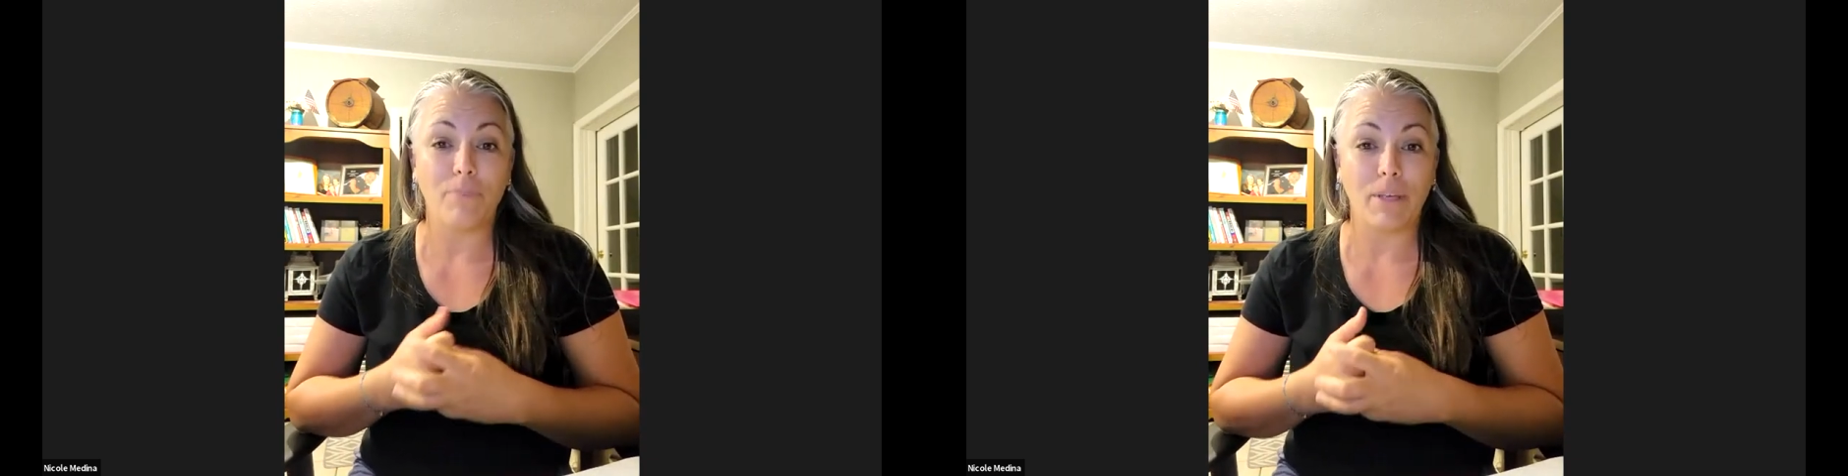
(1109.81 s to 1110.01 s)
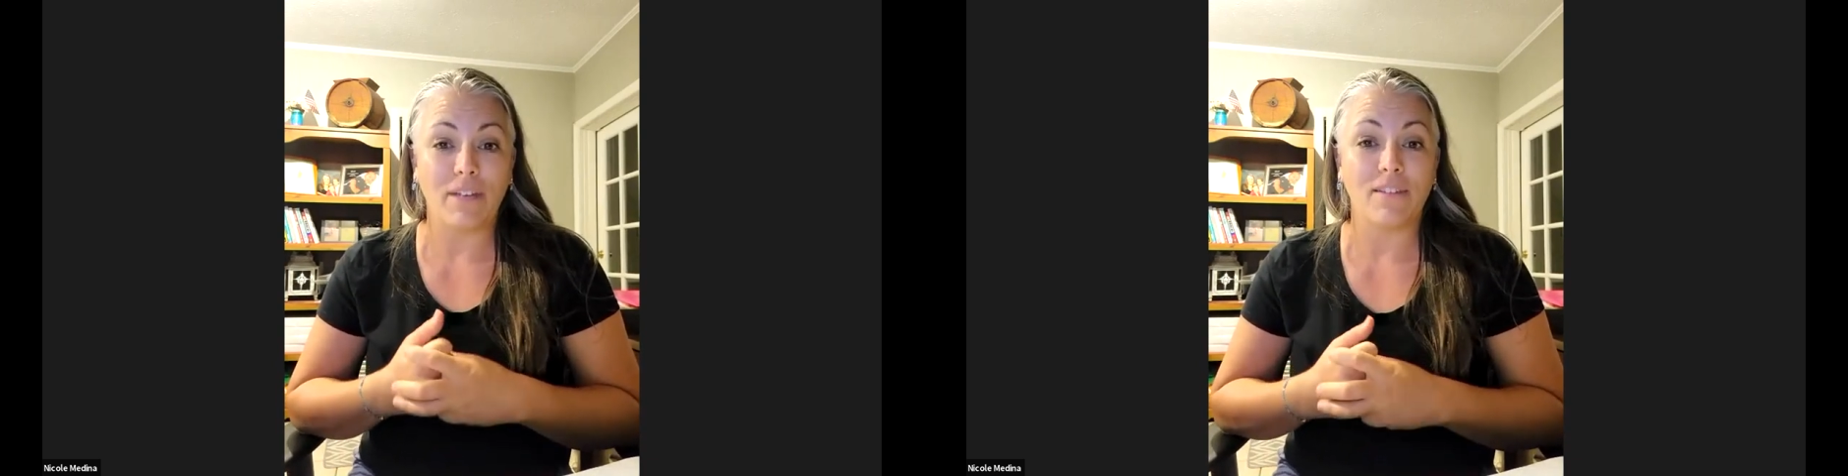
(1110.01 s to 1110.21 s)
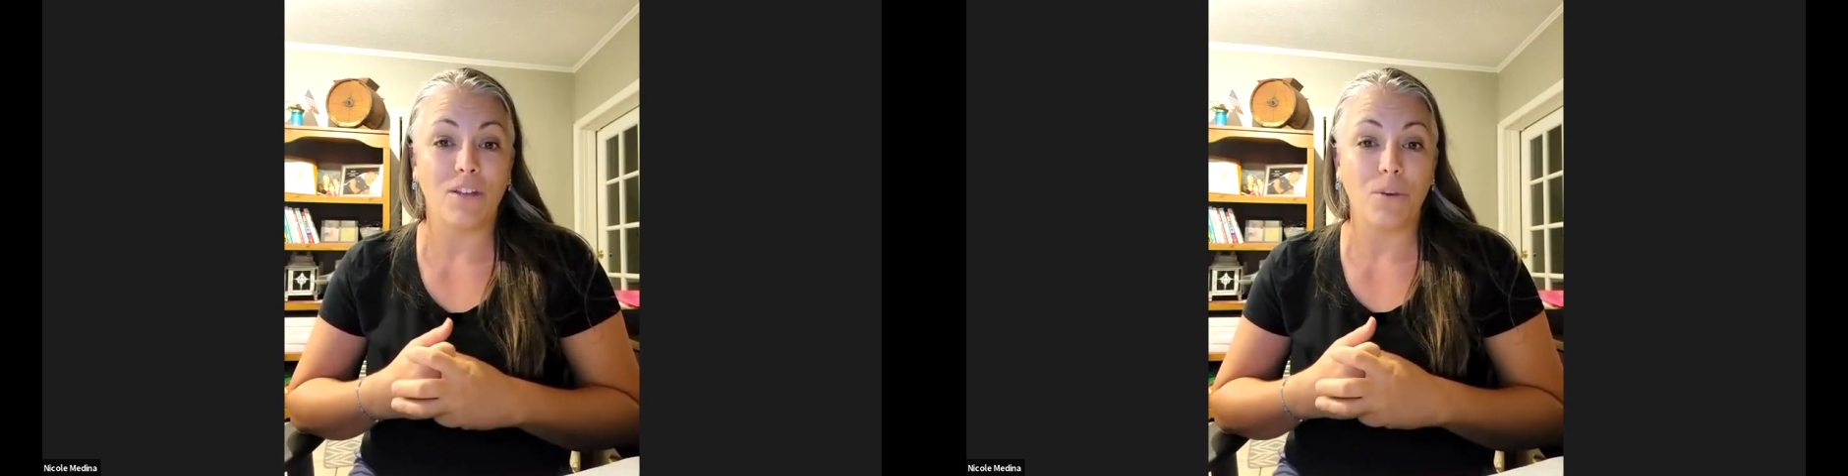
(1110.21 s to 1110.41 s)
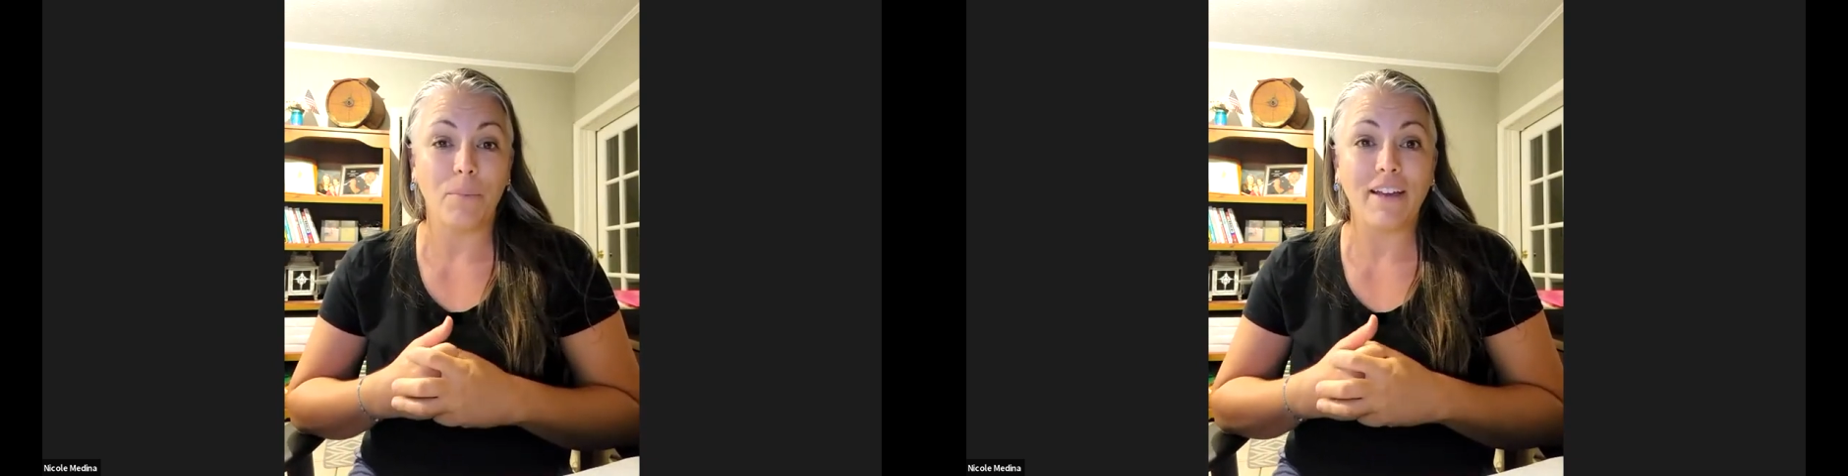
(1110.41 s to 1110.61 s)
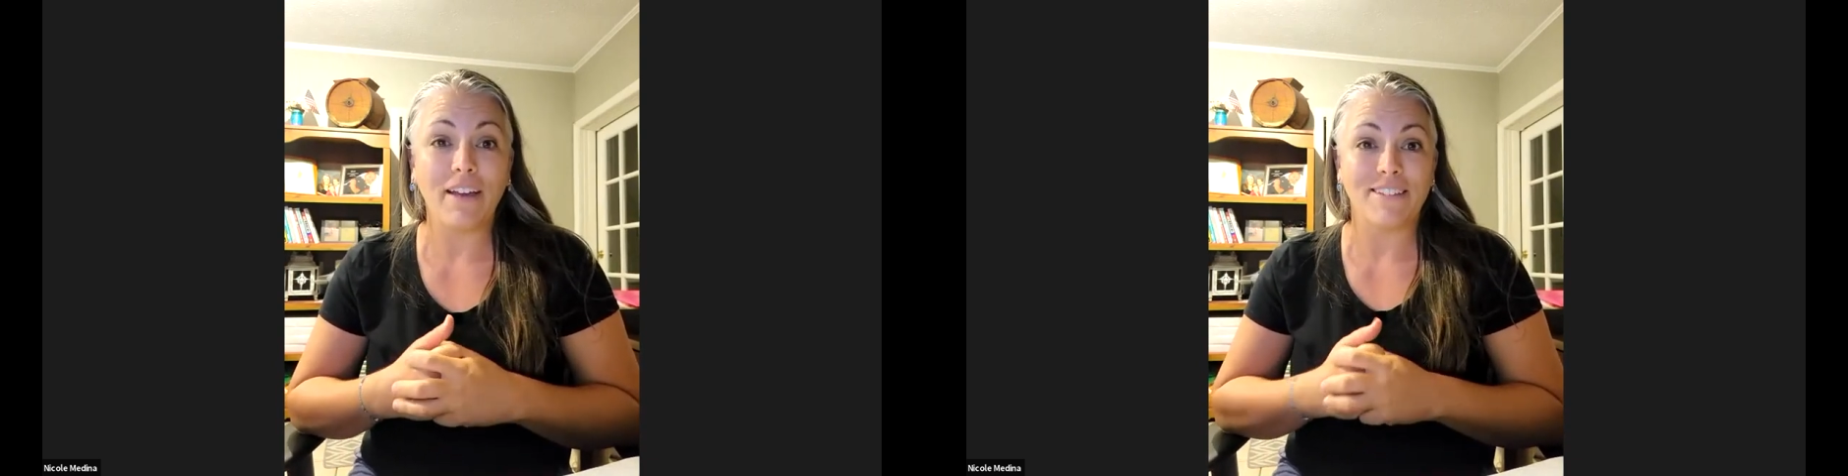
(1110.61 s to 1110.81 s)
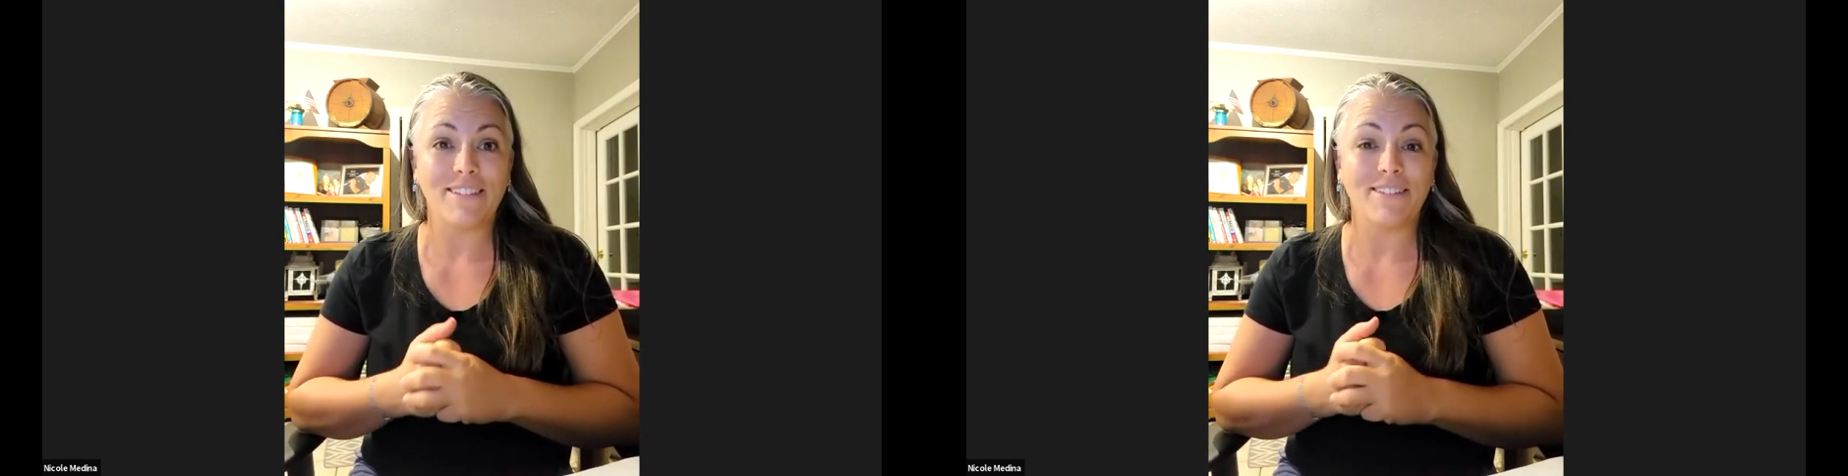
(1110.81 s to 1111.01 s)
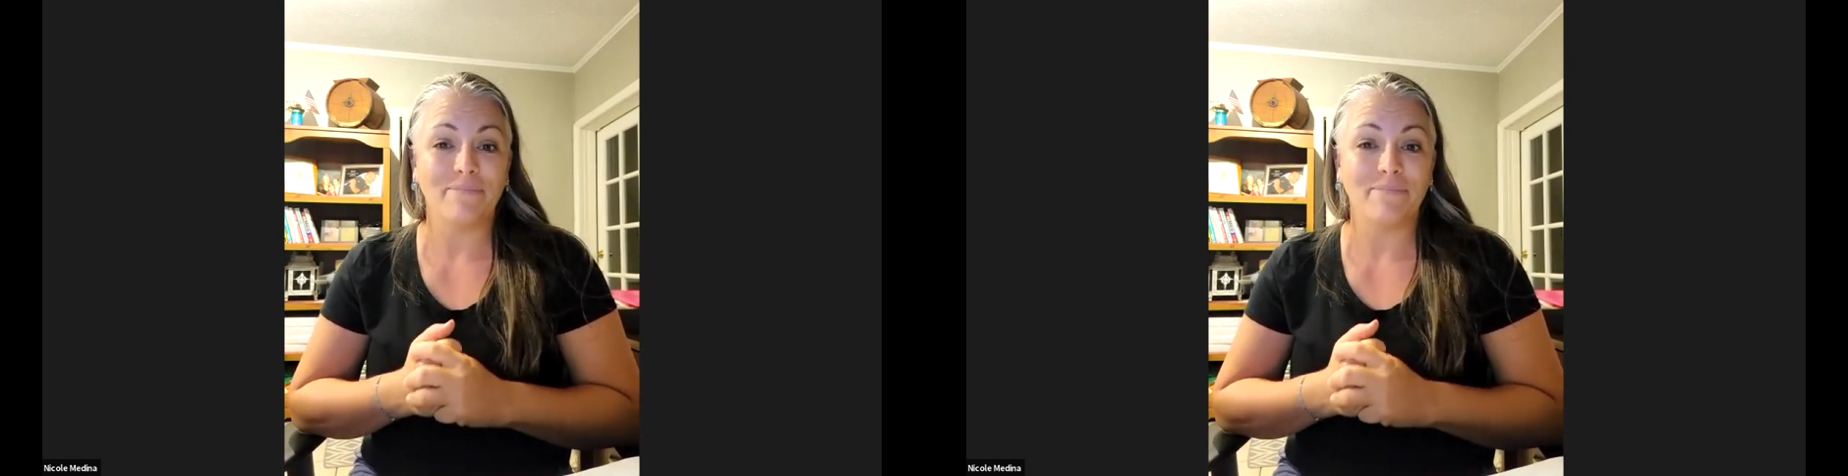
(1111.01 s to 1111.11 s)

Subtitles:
because of the omegas.